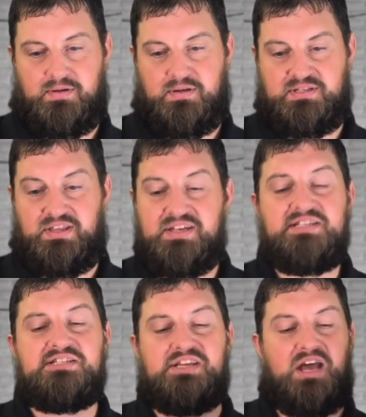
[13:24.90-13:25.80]
See, this
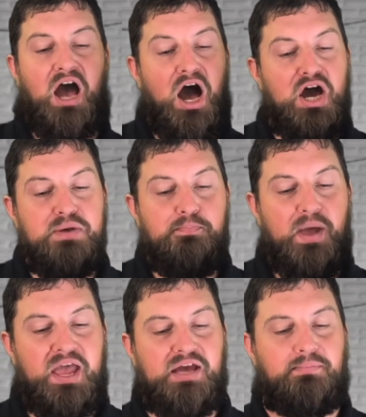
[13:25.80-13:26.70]
is an
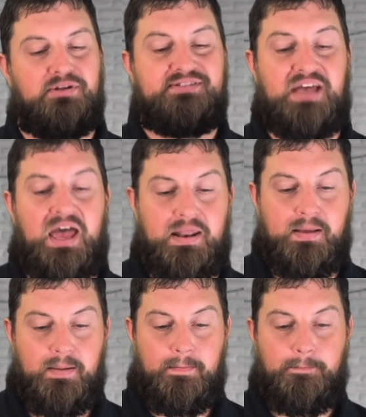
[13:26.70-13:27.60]
unpayable debt.
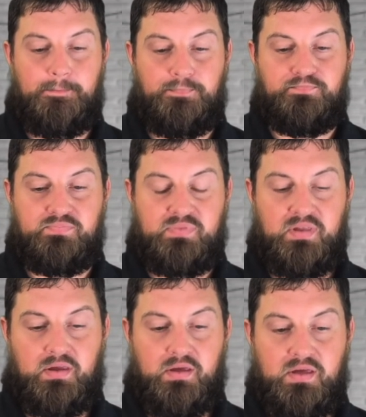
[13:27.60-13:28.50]

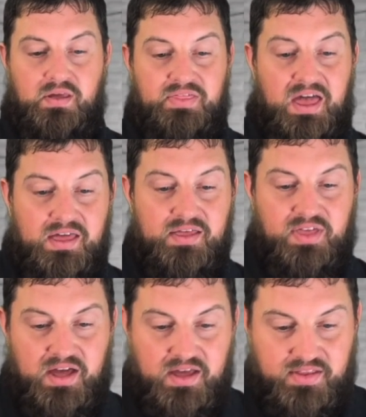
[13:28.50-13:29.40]
That
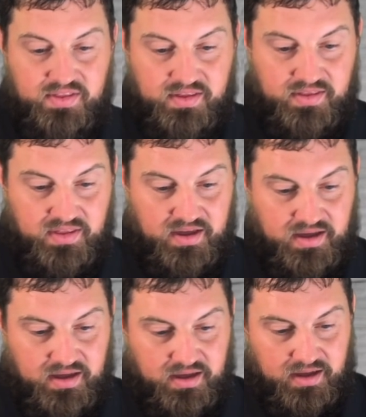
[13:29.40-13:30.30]
the, the,